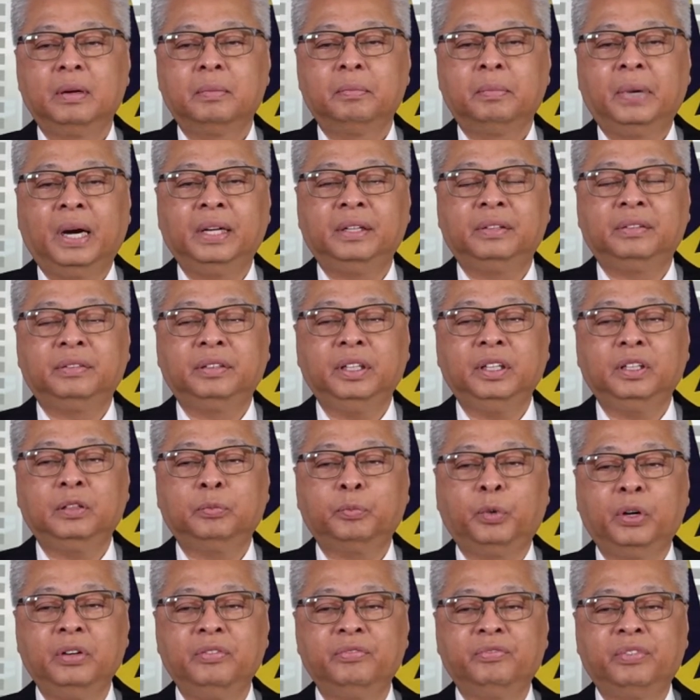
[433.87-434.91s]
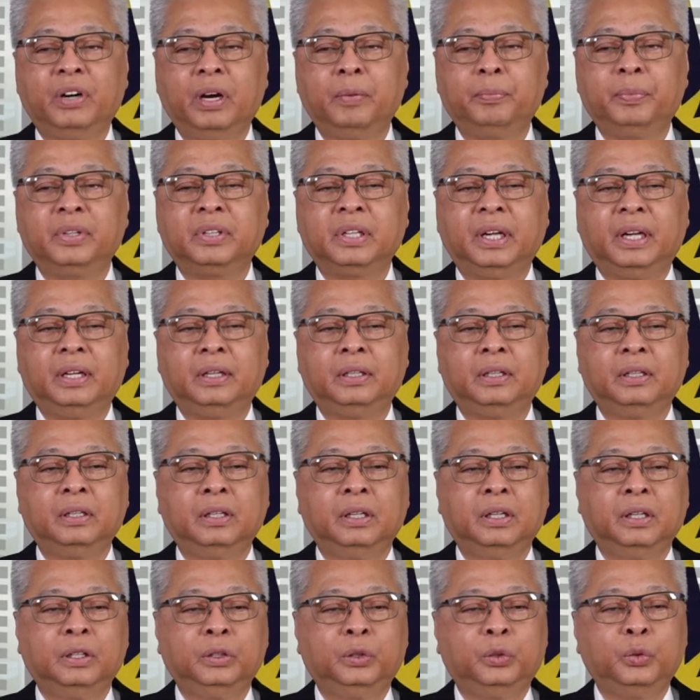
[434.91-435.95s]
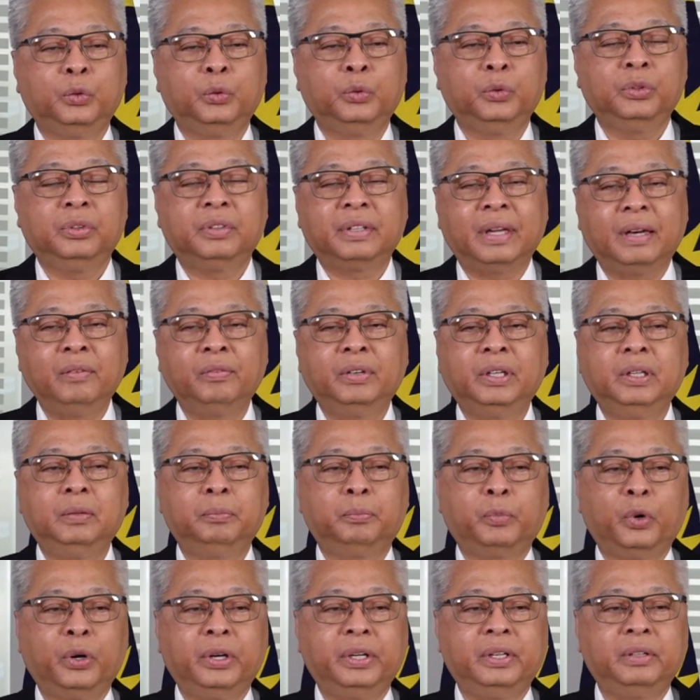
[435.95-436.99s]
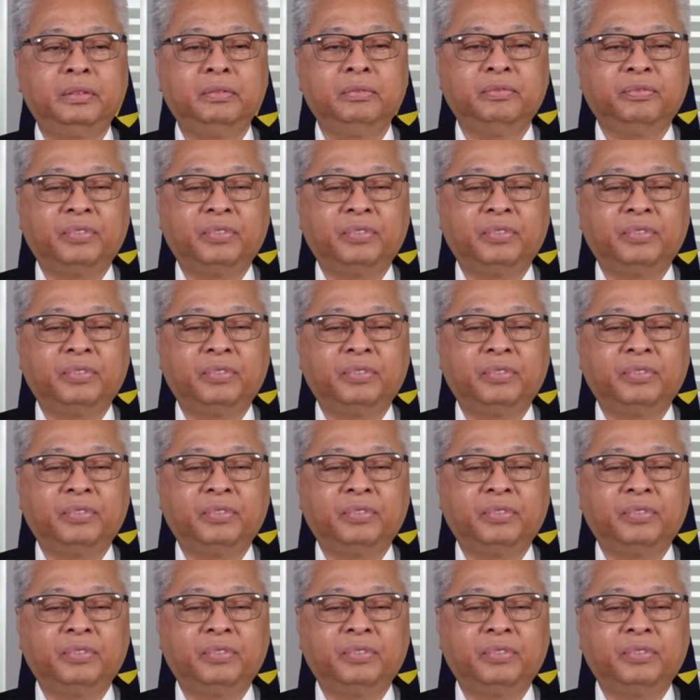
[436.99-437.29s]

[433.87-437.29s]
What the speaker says: by 6.5% to 7.5%.